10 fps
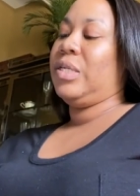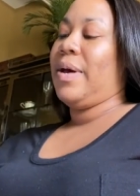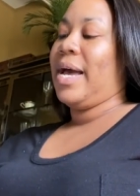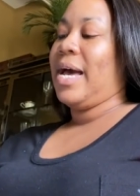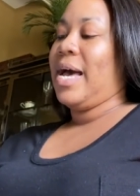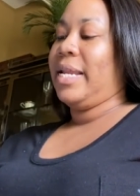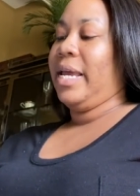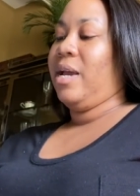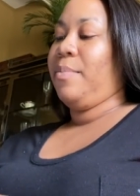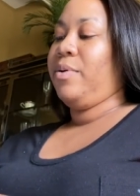So I got
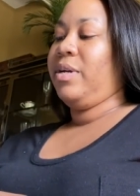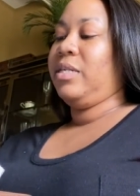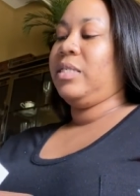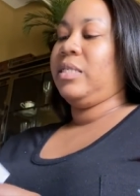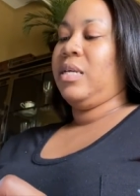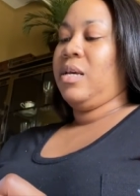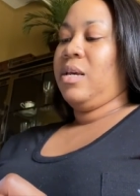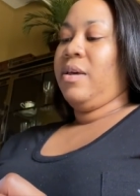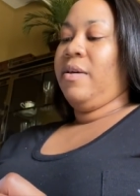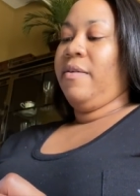Amorous
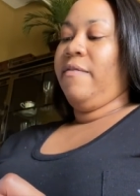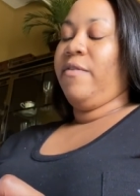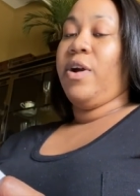for